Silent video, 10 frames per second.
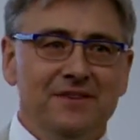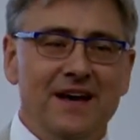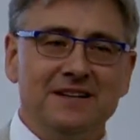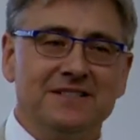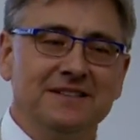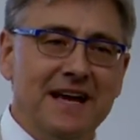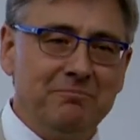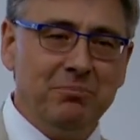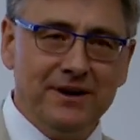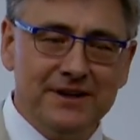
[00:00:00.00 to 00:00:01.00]

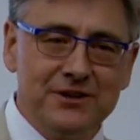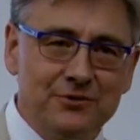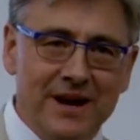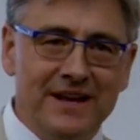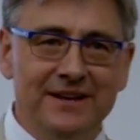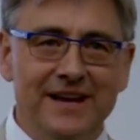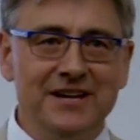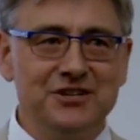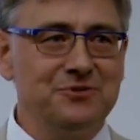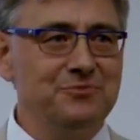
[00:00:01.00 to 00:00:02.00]
That part of the
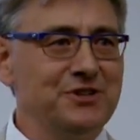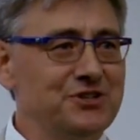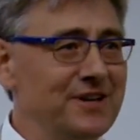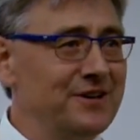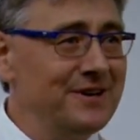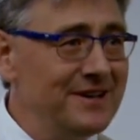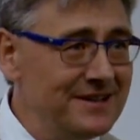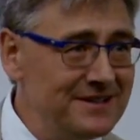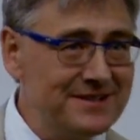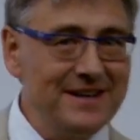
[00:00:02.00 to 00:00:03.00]
regulation which there
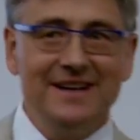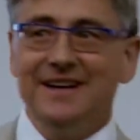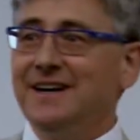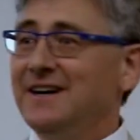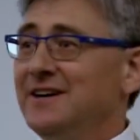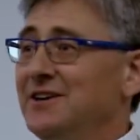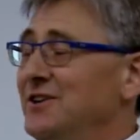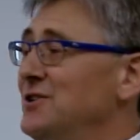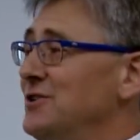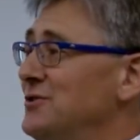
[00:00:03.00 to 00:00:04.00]
is,
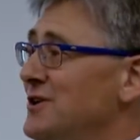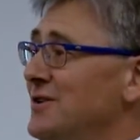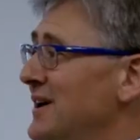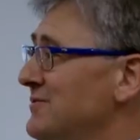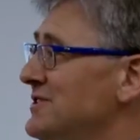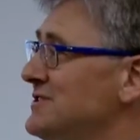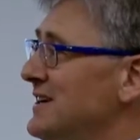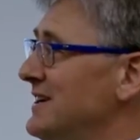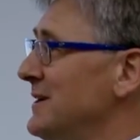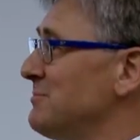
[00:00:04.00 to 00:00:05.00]
you don't have to
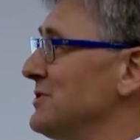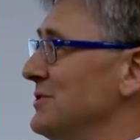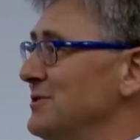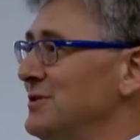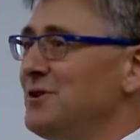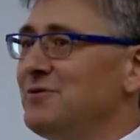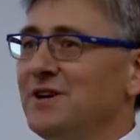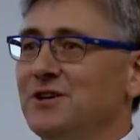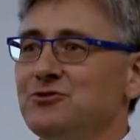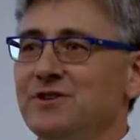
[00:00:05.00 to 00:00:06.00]
sign up to. You know, if a
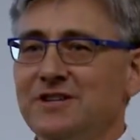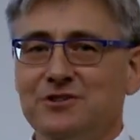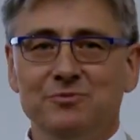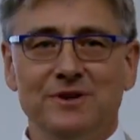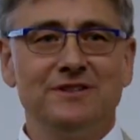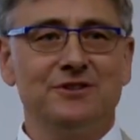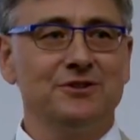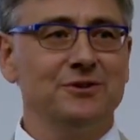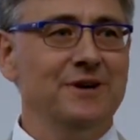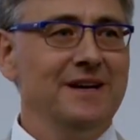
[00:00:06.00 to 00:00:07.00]
country doesn't want
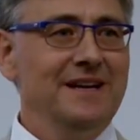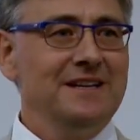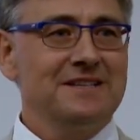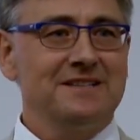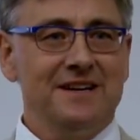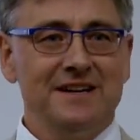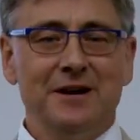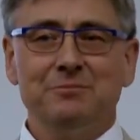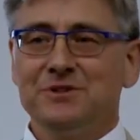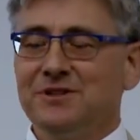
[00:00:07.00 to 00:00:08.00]
to
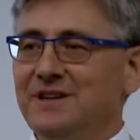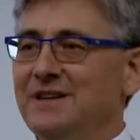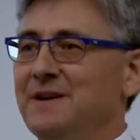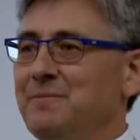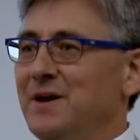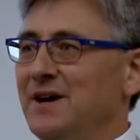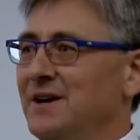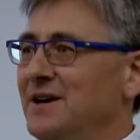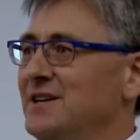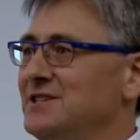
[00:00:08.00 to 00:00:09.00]
sign up to the
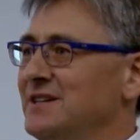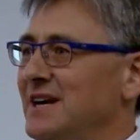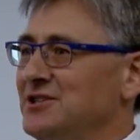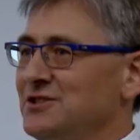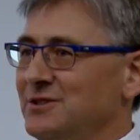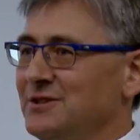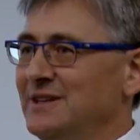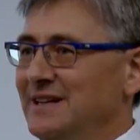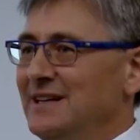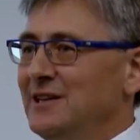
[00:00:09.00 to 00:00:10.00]
international
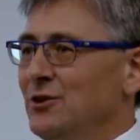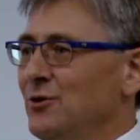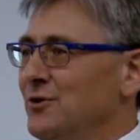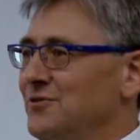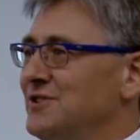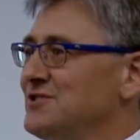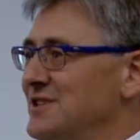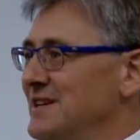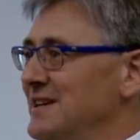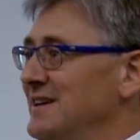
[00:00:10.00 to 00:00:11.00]
law of the
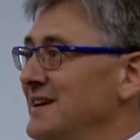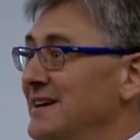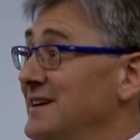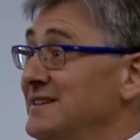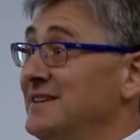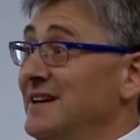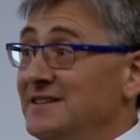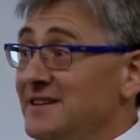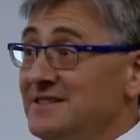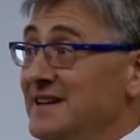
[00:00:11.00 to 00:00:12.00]
sea,
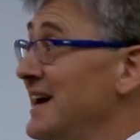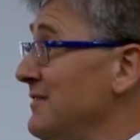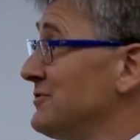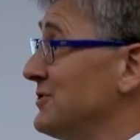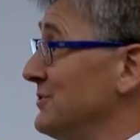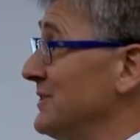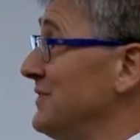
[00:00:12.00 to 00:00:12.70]
it doesn't have to.